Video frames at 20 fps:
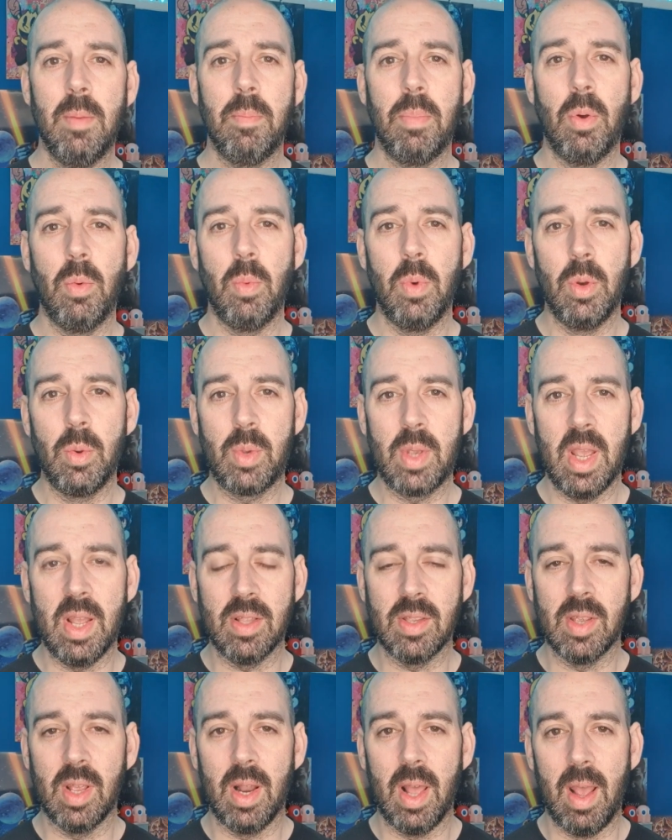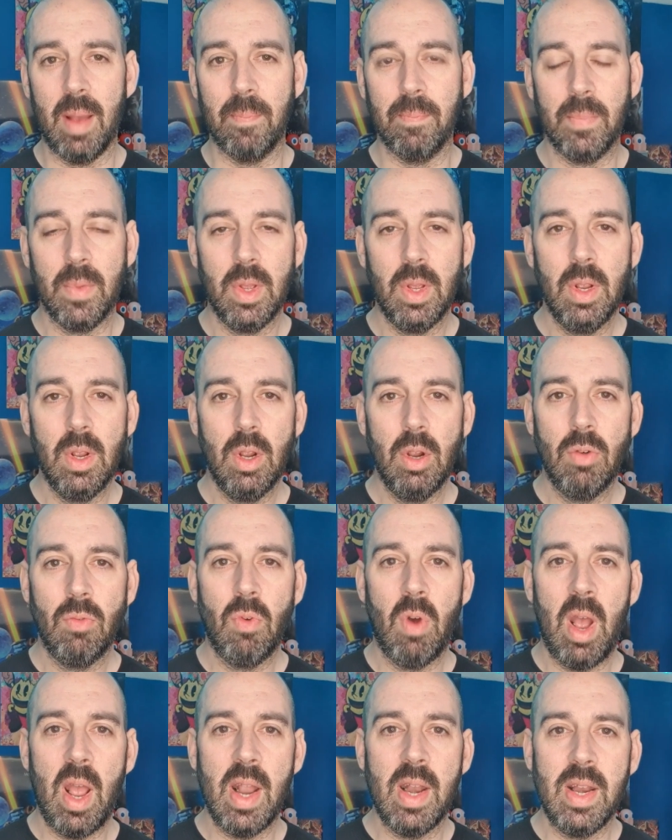but we'll get to that.
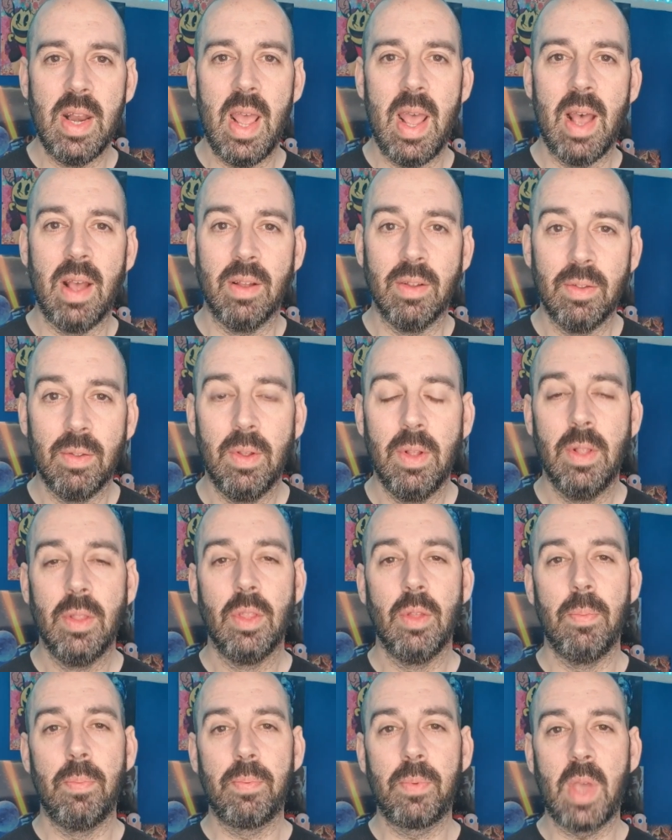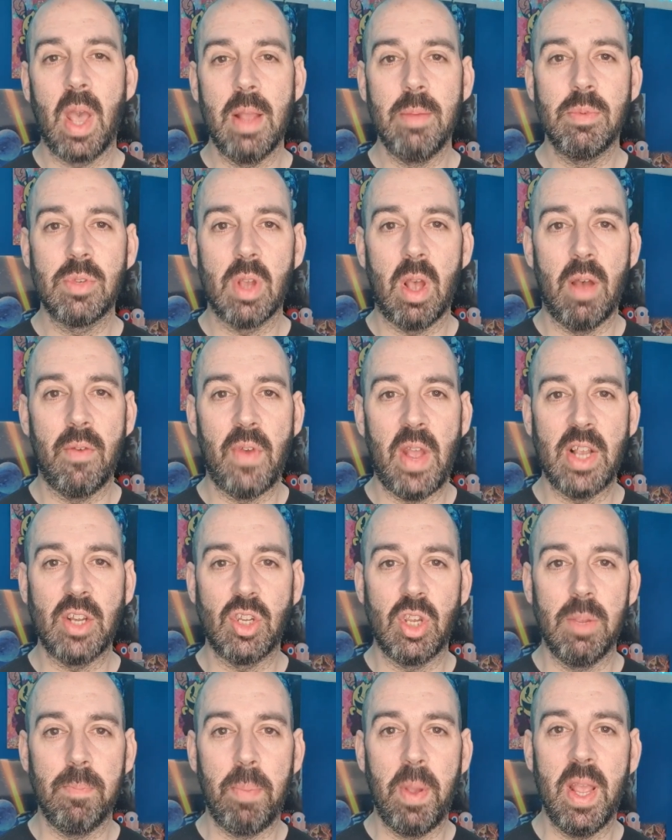Right, now, the games that I've
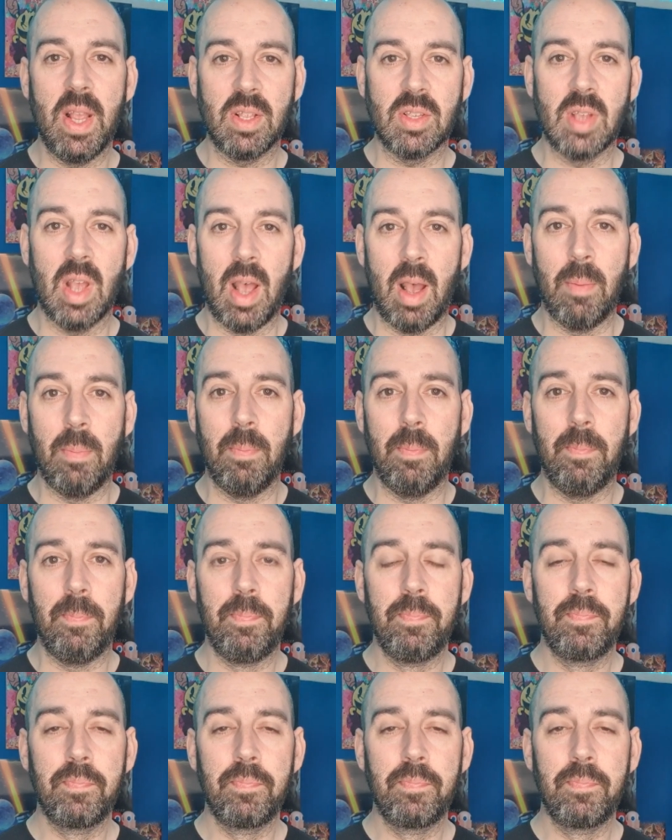actually picked up